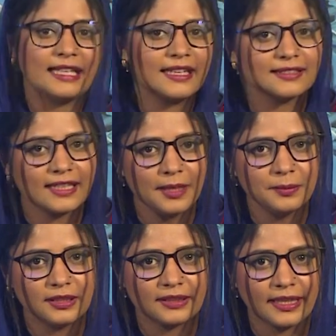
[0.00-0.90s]
tags can
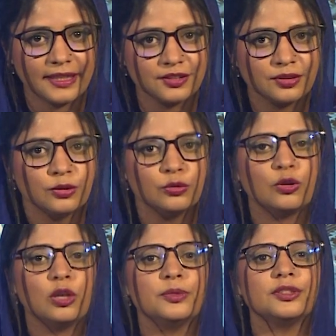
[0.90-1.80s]
be attached to
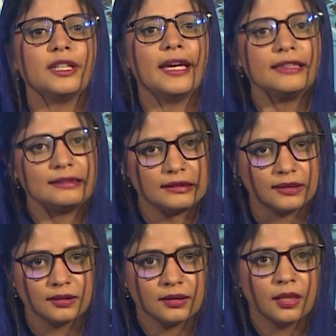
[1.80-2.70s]
almost
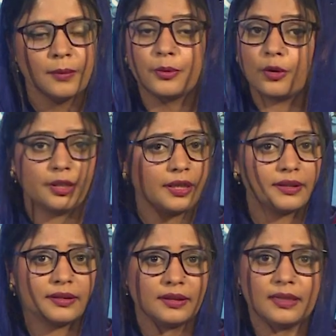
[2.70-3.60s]
anything:
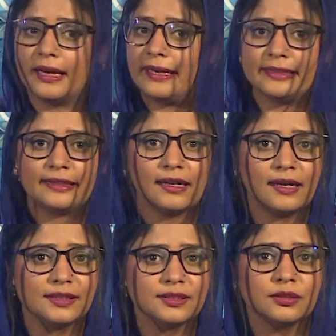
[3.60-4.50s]
product, ID
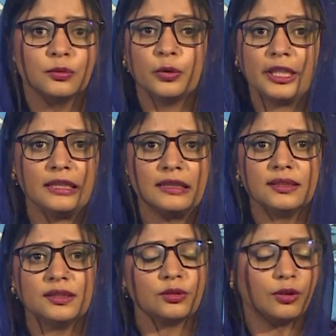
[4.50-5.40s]
cards,
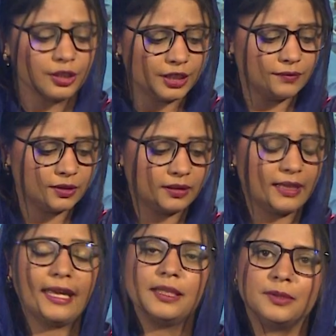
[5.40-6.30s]
vehicles or even
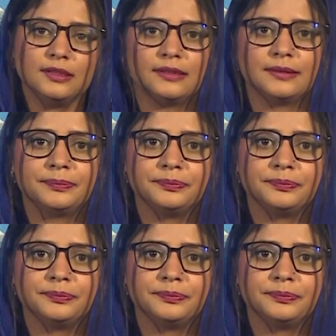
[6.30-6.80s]
animals.